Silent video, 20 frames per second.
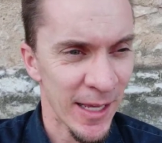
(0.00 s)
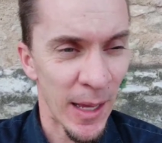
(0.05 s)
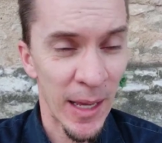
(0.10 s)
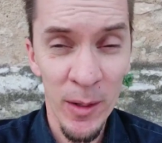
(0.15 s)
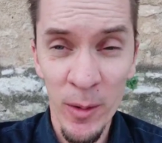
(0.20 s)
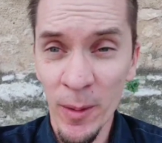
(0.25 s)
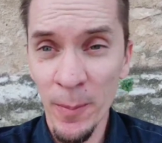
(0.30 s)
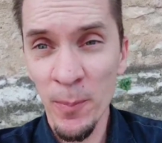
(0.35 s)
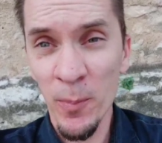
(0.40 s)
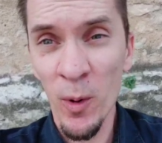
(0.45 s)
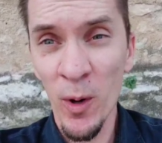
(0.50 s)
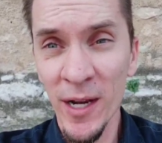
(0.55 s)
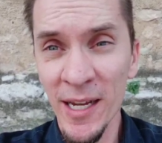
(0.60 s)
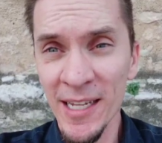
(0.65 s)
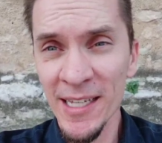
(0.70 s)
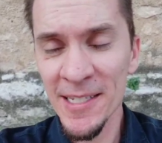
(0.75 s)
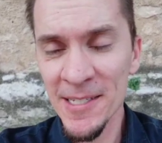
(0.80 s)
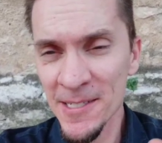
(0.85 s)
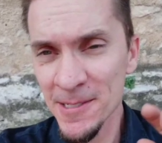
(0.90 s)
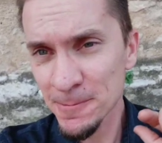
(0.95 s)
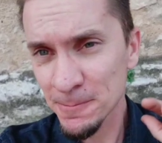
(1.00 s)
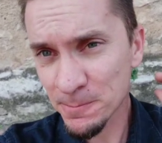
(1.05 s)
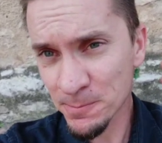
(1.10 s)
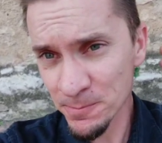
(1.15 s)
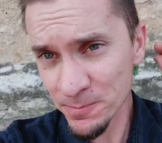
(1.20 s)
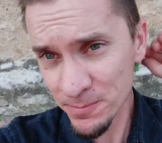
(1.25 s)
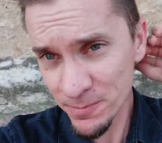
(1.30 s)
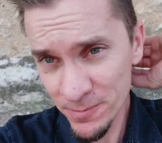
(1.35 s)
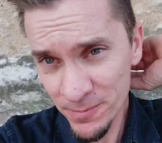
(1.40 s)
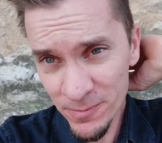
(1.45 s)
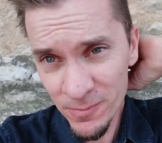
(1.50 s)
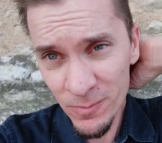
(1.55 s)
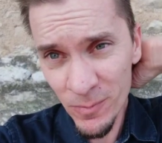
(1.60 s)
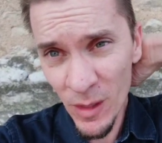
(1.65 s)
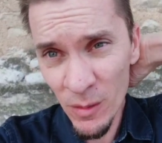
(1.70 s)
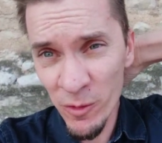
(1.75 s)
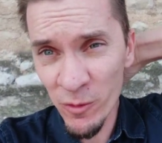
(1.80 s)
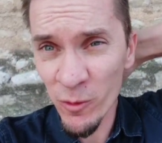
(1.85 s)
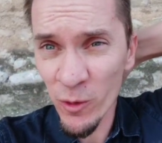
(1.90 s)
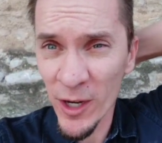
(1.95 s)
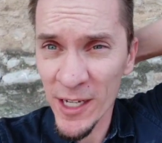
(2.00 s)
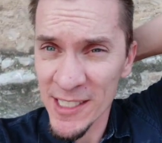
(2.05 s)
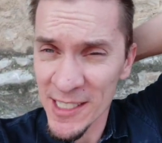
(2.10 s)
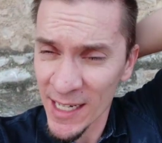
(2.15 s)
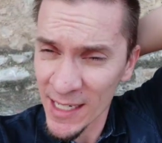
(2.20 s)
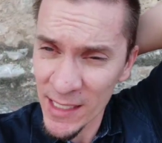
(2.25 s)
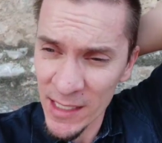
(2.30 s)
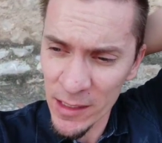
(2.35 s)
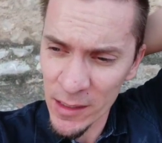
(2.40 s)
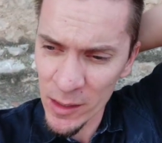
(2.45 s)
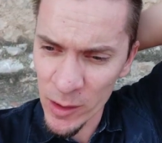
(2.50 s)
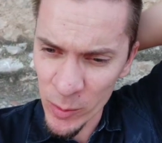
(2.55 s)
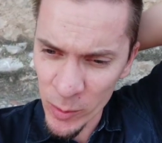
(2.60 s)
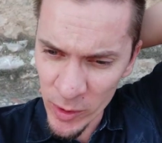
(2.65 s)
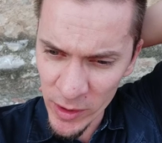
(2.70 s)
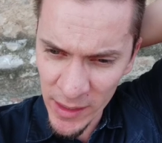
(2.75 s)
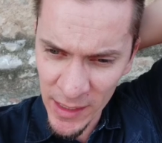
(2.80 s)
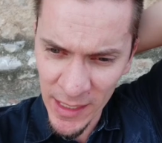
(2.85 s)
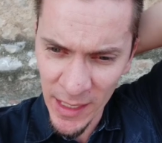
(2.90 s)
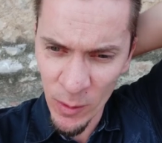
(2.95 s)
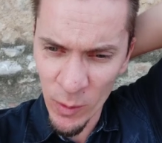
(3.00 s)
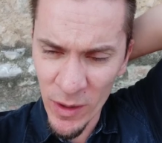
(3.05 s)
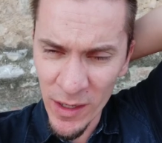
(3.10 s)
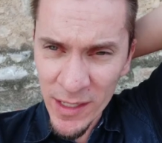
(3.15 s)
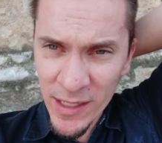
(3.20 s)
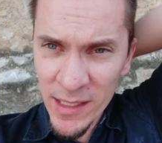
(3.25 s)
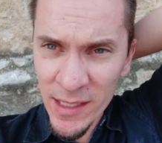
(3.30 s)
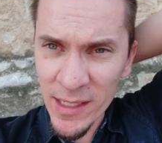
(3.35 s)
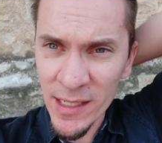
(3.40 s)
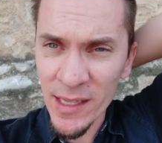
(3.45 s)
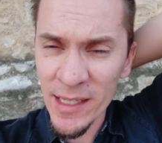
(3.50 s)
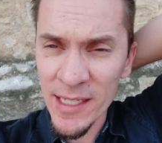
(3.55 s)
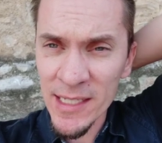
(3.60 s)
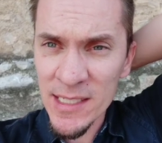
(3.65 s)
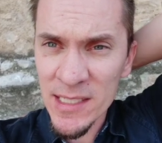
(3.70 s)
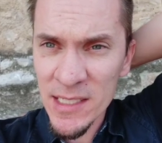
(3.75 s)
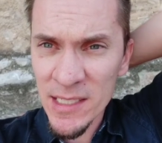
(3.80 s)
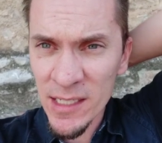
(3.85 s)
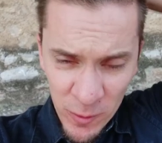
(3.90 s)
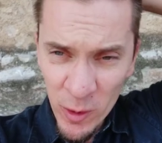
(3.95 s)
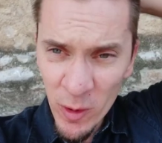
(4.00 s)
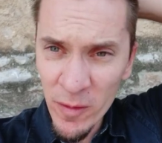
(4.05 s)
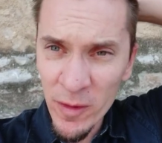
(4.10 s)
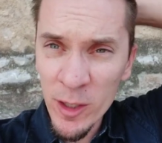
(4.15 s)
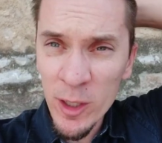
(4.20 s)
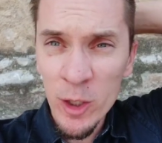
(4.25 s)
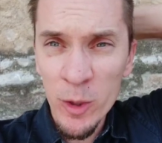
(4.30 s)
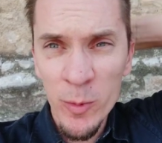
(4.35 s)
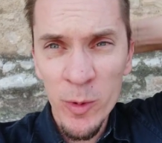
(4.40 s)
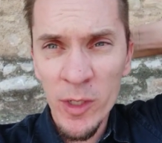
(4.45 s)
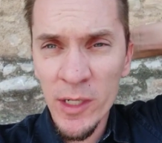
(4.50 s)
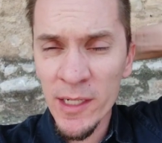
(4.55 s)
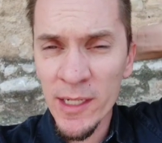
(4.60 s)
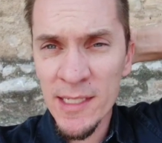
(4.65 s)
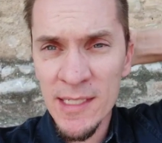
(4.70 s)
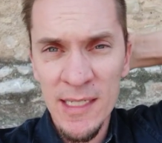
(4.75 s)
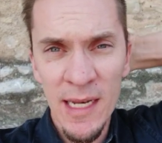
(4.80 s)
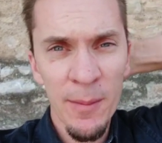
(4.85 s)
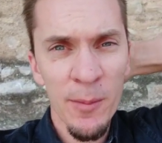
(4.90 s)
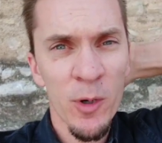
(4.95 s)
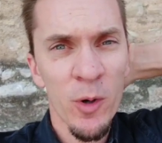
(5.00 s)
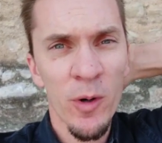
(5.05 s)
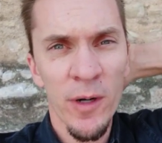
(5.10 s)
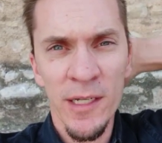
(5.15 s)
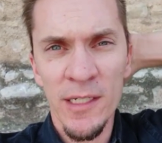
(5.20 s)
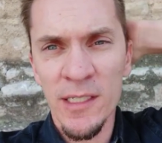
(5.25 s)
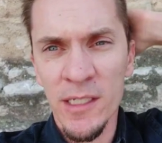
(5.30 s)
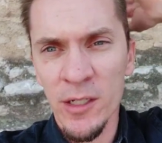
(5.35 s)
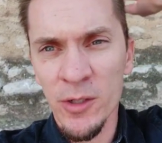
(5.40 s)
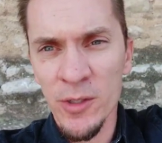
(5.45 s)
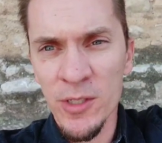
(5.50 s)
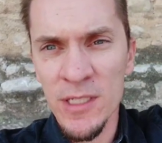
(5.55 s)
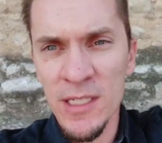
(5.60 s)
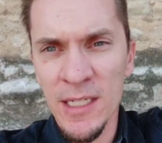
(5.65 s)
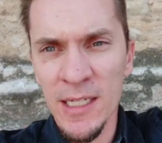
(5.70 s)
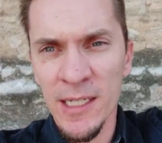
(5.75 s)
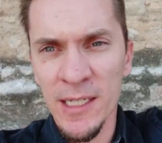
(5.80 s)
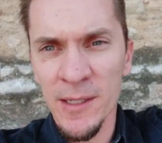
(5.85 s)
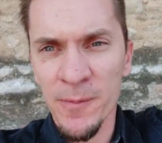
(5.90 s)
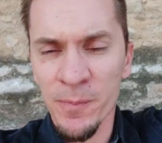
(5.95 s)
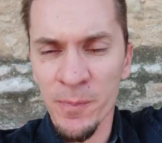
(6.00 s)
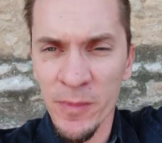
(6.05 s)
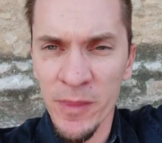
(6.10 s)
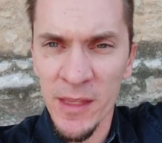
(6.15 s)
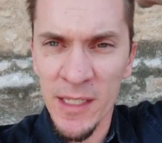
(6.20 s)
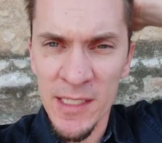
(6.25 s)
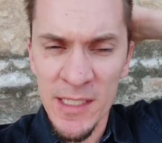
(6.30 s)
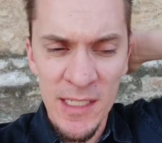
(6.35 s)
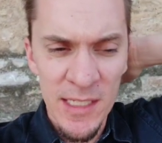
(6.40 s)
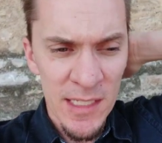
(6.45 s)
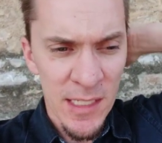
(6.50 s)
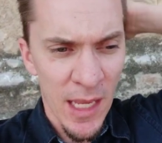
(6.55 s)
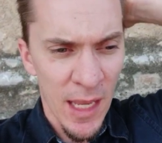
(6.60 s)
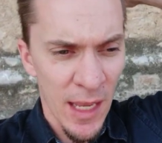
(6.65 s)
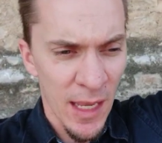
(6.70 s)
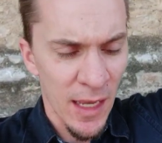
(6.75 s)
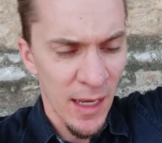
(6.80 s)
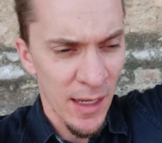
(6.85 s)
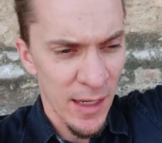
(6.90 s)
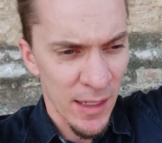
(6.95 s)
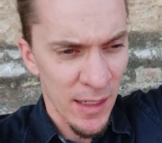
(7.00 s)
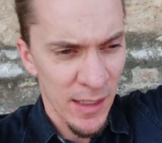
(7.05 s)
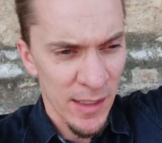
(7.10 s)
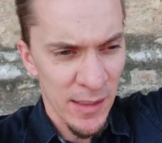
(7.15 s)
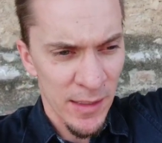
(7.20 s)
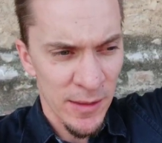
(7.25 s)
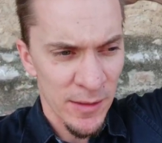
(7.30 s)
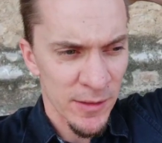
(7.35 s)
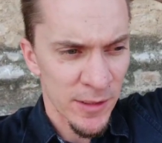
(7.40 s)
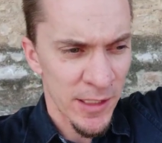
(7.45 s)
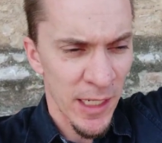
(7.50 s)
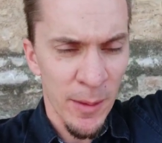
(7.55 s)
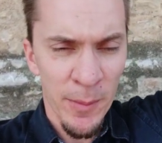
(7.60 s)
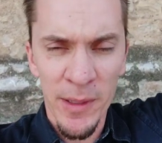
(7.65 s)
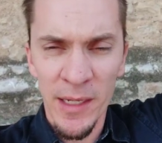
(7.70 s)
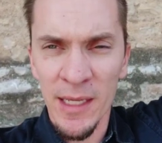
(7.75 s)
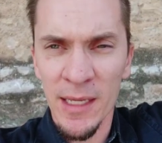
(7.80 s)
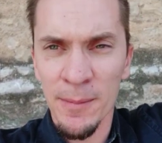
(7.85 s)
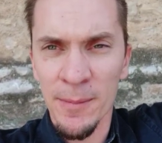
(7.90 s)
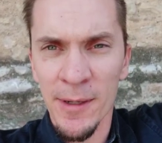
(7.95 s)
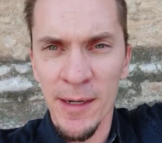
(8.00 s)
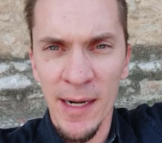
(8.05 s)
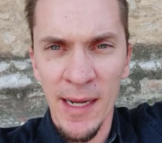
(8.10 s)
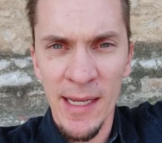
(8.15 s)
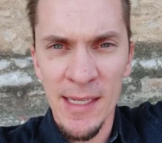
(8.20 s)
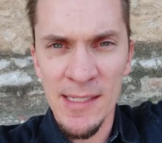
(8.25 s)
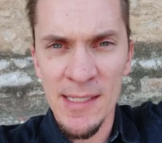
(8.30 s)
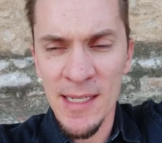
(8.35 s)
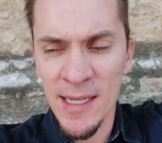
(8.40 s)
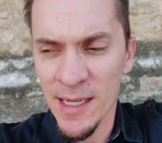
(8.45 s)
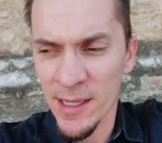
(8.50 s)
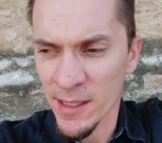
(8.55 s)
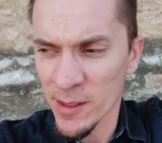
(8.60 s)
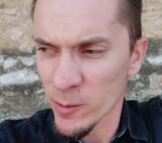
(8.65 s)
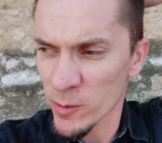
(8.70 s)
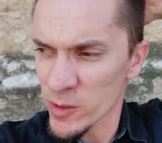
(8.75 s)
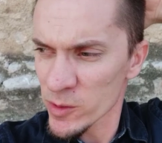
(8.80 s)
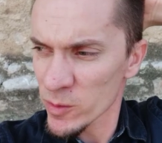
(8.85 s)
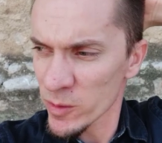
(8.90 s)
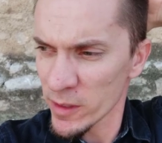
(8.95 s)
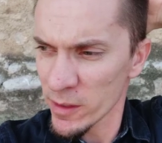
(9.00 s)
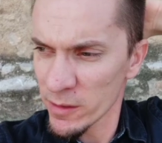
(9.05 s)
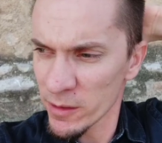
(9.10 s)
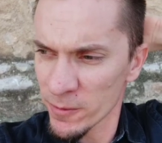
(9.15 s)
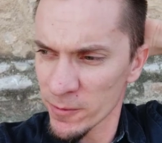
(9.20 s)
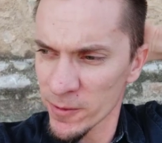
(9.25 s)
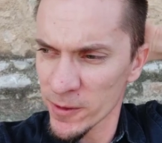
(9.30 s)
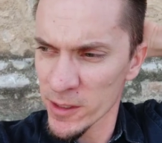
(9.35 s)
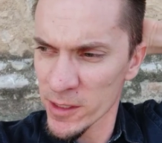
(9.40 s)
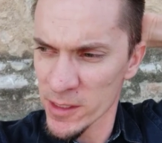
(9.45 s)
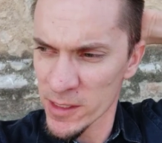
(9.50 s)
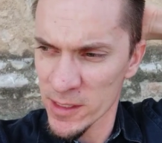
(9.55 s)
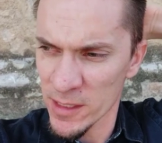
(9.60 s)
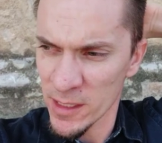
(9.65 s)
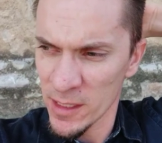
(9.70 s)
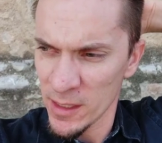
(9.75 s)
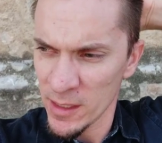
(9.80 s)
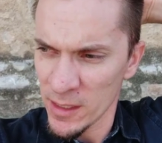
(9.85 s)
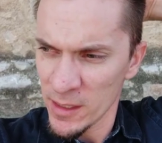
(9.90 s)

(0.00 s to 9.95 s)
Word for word: Anyway, point is, before I talk to the community, I wanted to list a few of the communities that I'm going to go see. This is uh, Termini Imerese, that was one of the first,